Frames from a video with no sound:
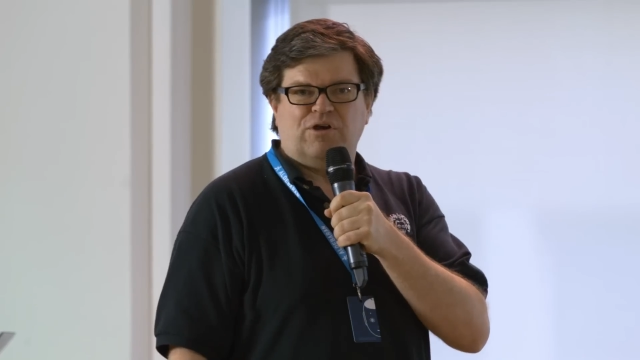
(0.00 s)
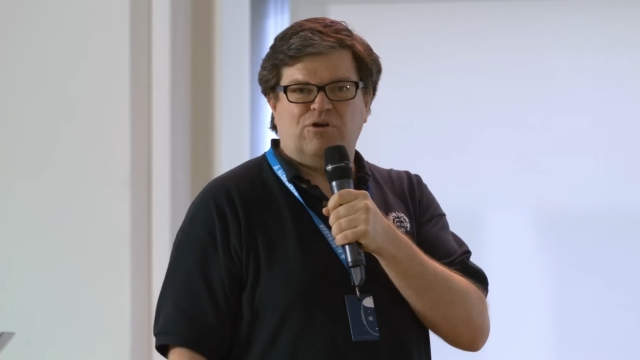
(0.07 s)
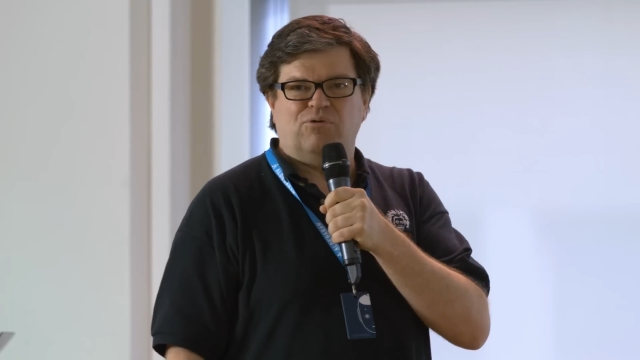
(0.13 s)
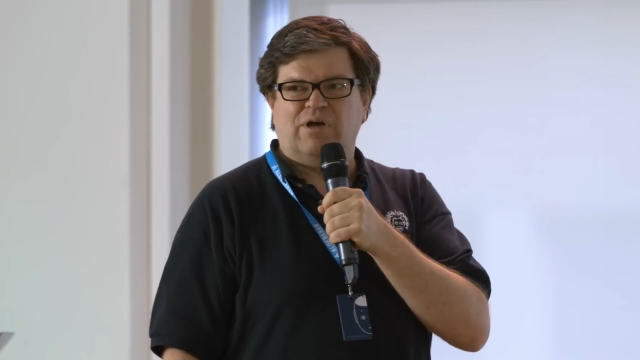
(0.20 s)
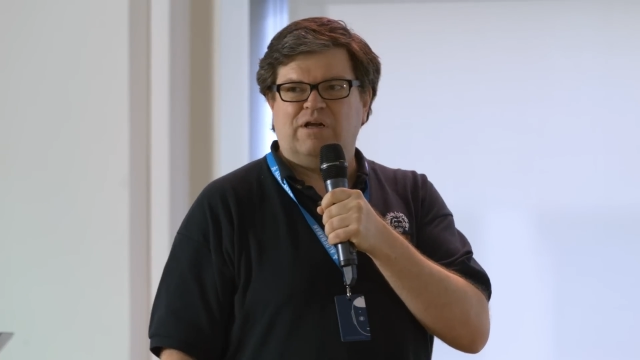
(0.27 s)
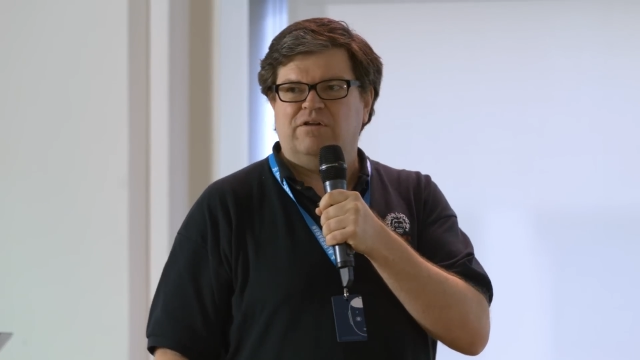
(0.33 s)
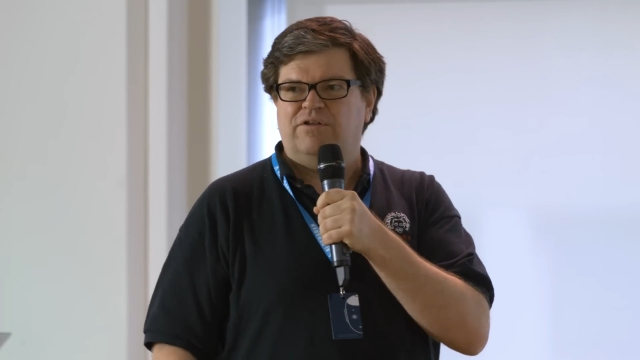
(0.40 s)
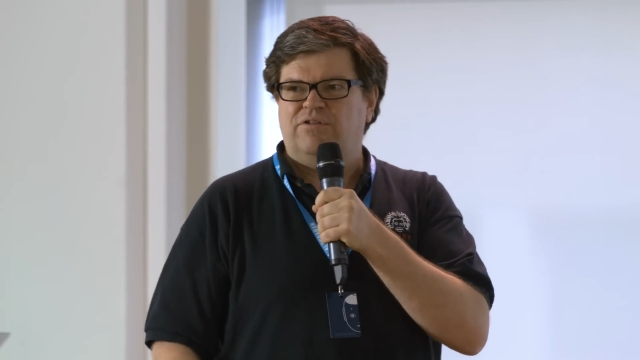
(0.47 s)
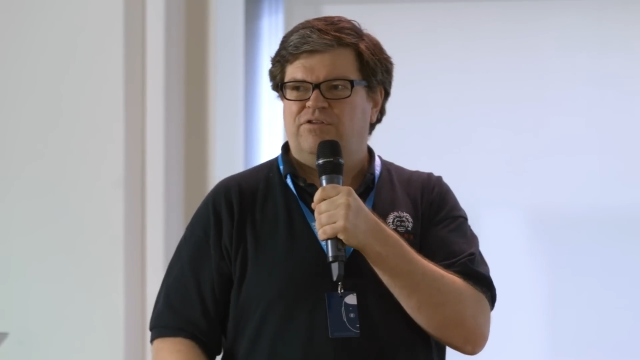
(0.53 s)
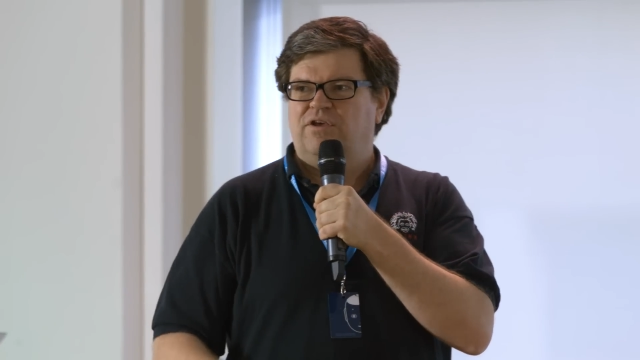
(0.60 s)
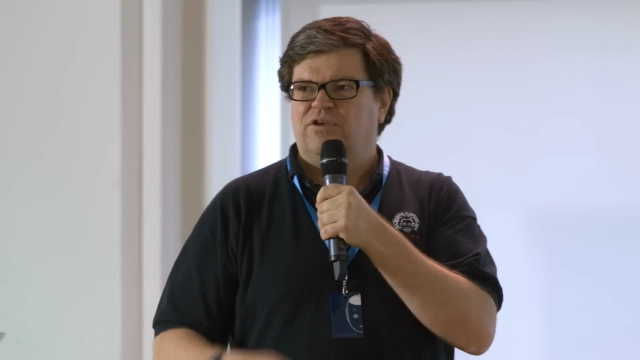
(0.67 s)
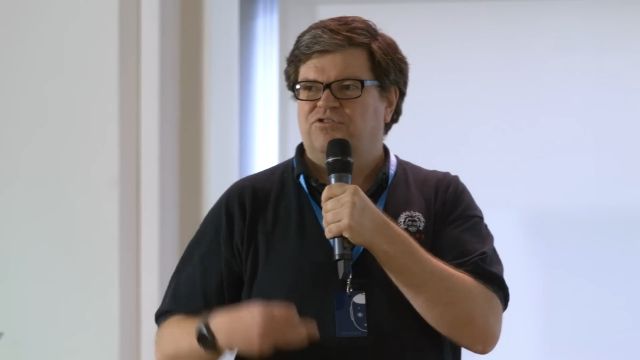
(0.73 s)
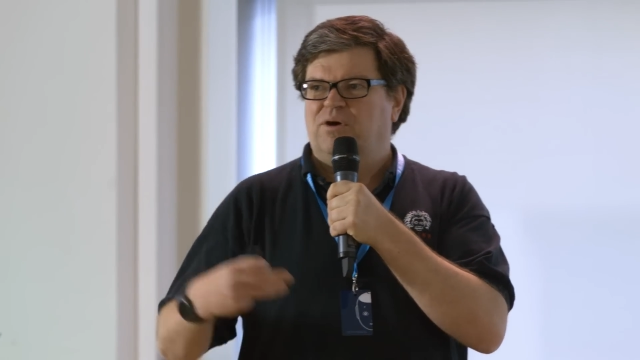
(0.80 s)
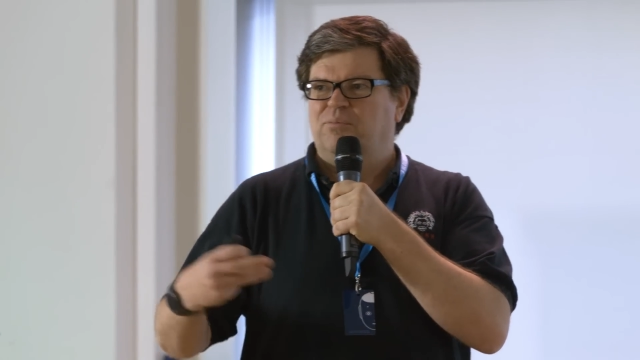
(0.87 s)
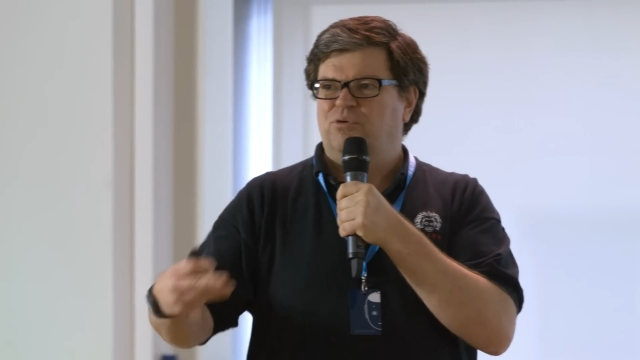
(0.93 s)
correctly the
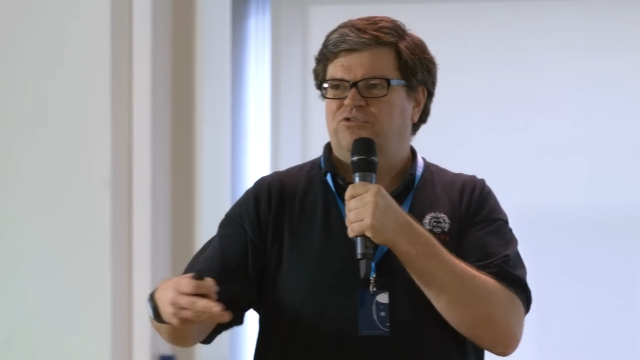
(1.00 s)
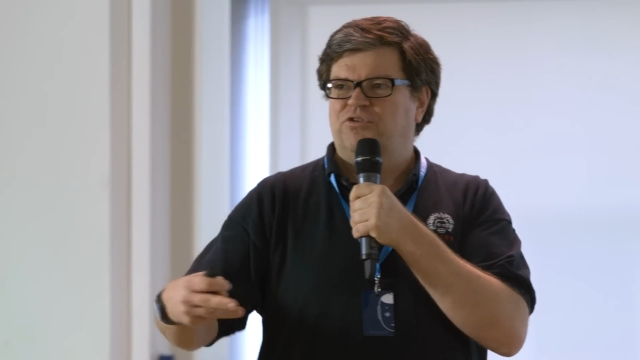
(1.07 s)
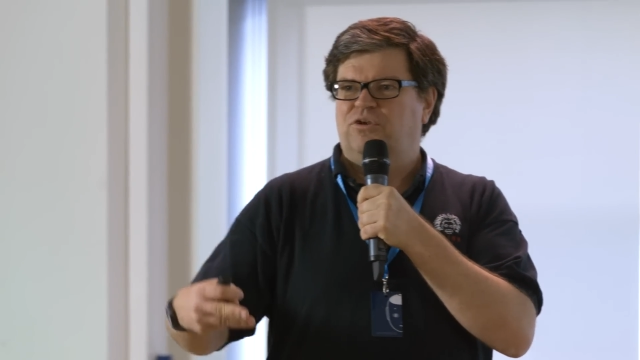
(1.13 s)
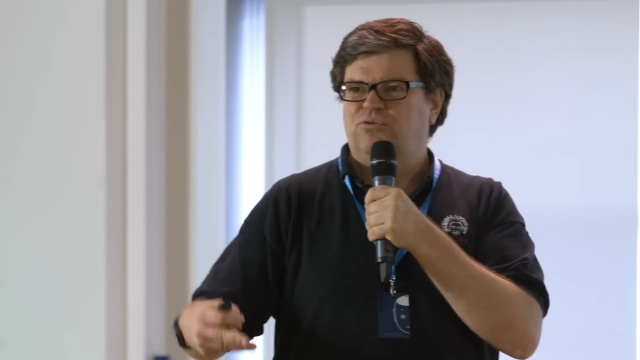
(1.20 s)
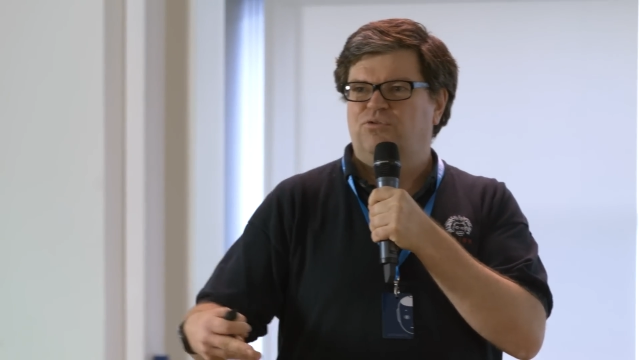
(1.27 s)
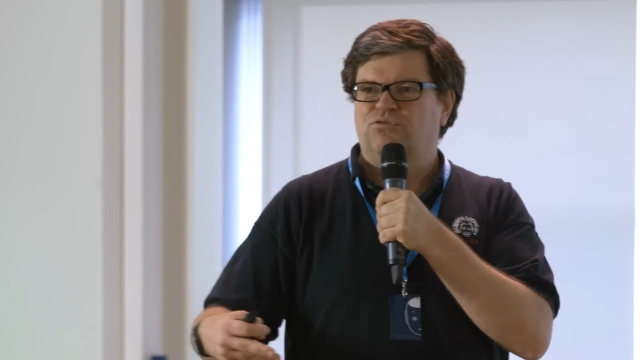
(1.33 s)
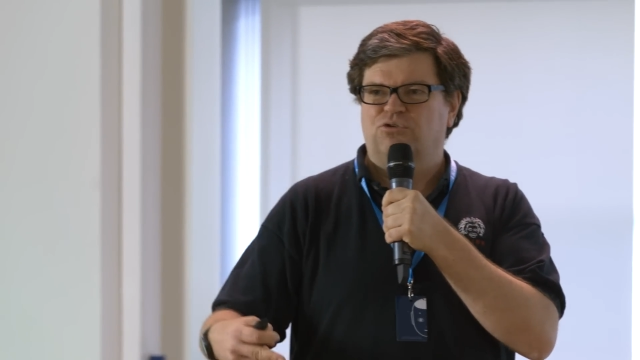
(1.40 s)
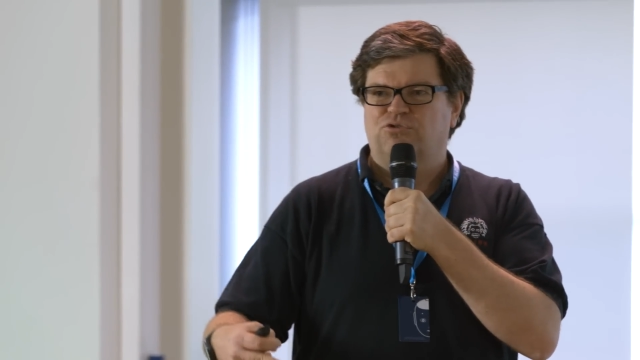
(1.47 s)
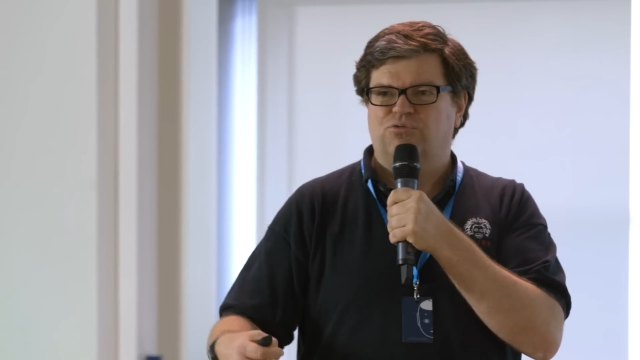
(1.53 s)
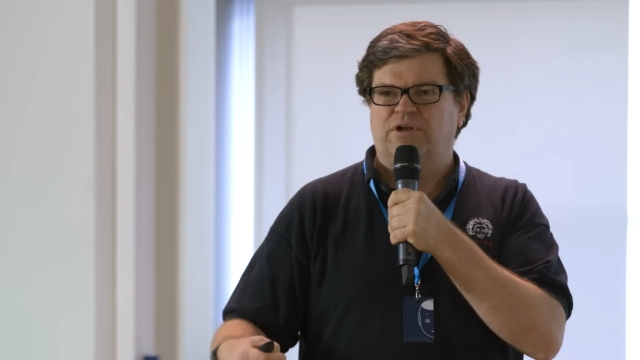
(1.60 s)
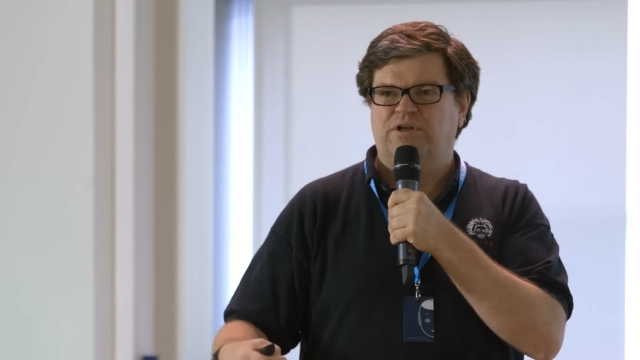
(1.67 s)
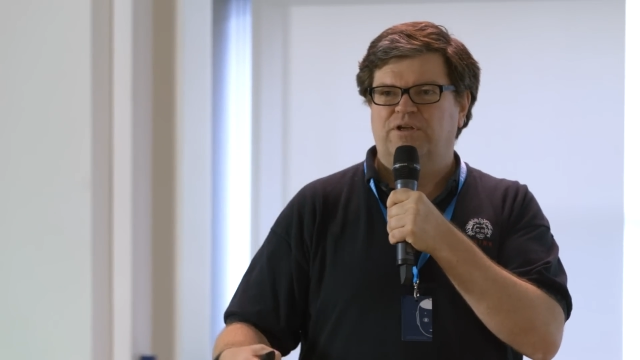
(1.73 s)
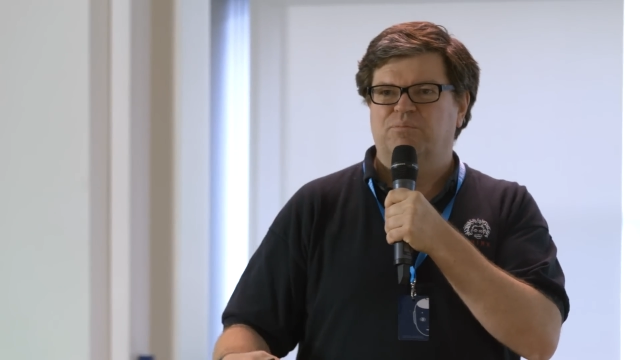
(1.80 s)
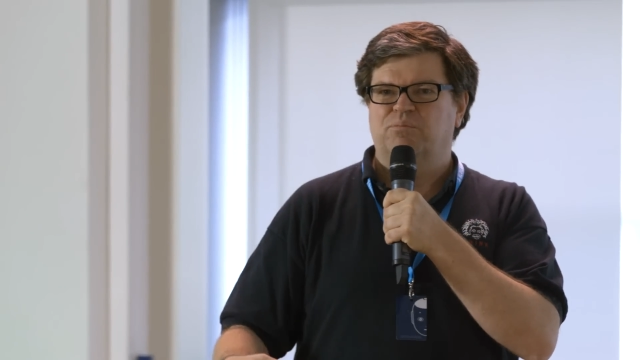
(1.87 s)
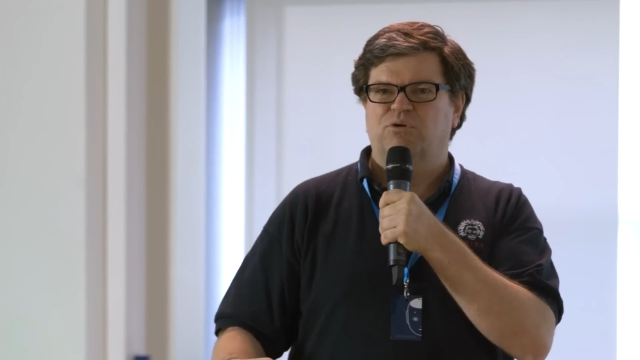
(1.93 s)
examples I use for training,